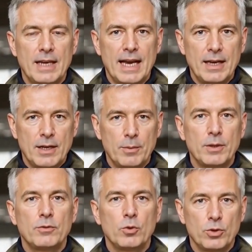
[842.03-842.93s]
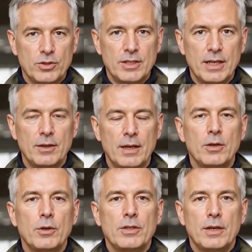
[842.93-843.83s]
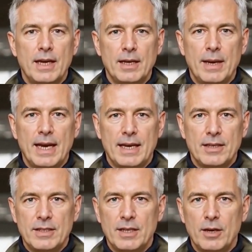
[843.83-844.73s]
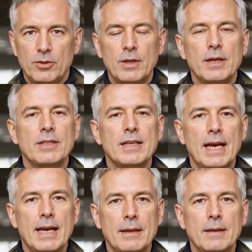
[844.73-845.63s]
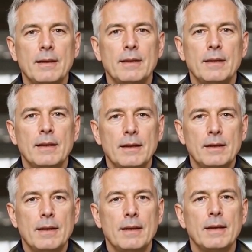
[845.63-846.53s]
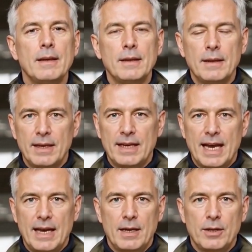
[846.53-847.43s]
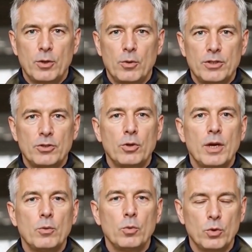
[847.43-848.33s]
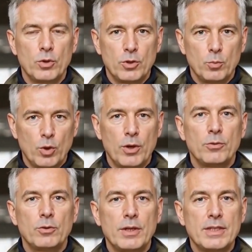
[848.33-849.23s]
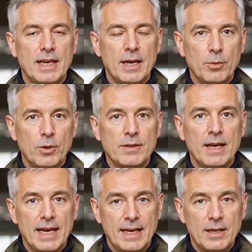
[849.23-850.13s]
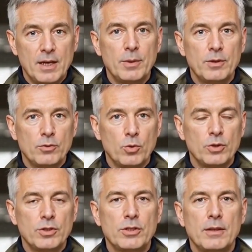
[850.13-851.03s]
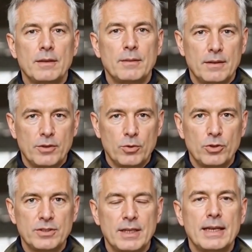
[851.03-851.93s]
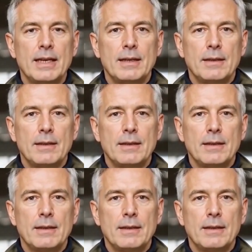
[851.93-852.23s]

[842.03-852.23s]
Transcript: economic force to get leaders to let him annex the country instead. The Canada-U.S. trade war is a wonderful example of that economic force, don't you think?